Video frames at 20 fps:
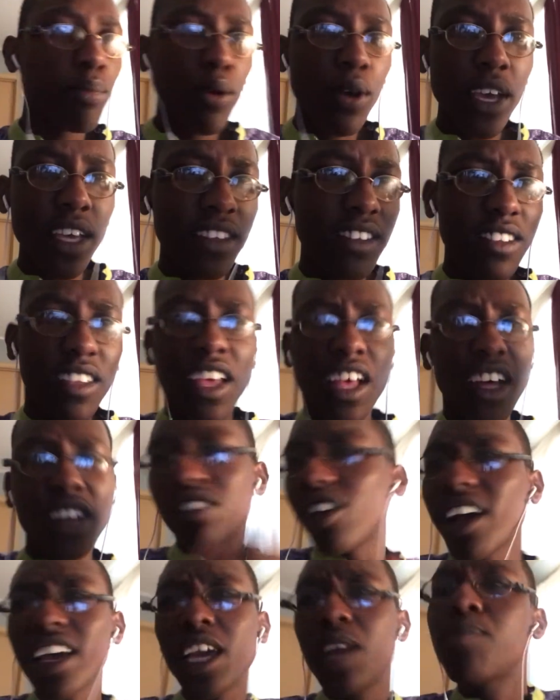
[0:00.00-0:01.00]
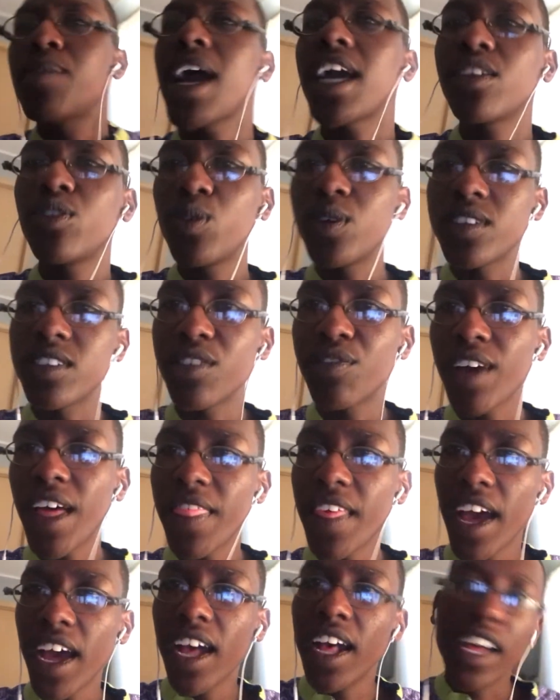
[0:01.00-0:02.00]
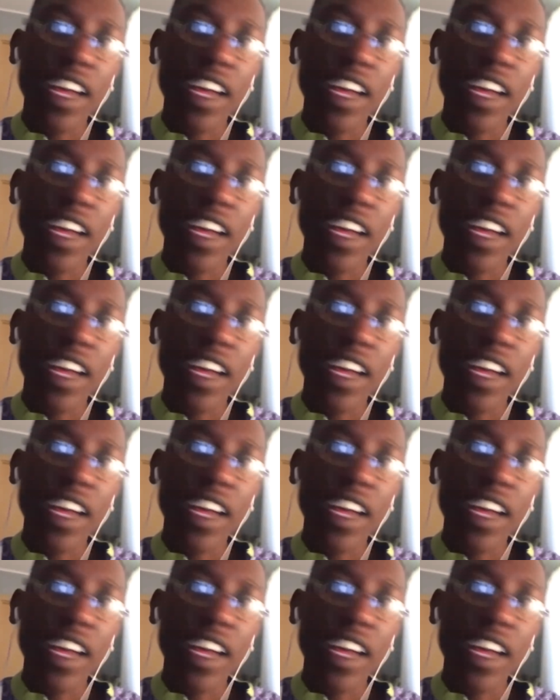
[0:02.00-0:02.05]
boy is talking back to his father.